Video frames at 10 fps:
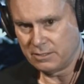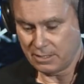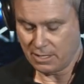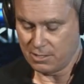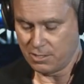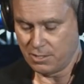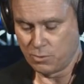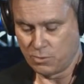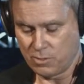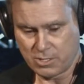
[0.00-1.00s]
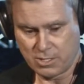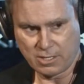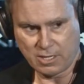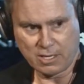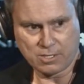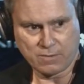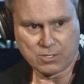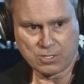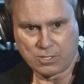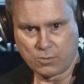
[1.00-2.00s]
In the case of the Moros and in the case of the
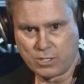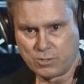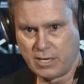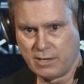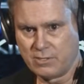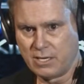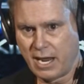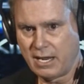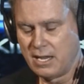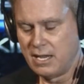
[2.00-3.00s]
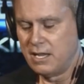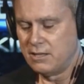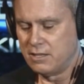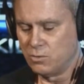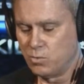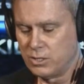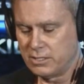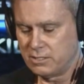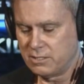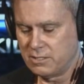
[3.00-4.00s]
situation we have today, they're
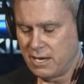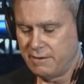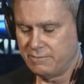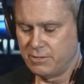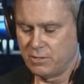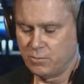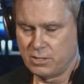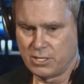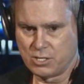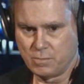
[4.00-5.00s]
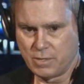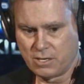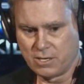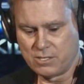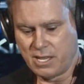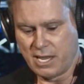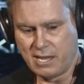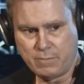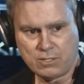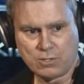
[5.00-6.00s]
willing to die for their religion because they
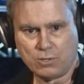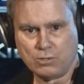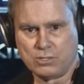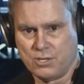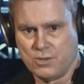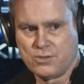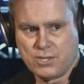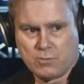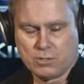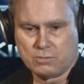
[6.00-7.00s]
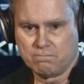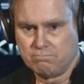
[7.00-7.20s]
have been told since they were